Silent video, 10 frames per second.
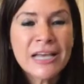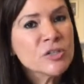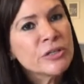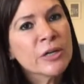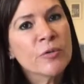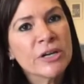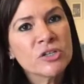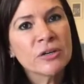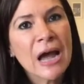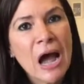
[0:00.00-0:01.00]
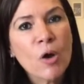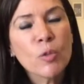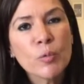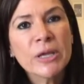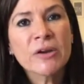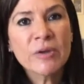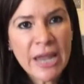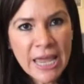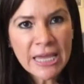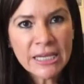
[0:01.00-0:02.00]
answering the question, how do we
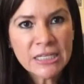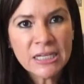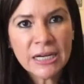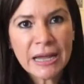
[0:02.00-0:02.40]
create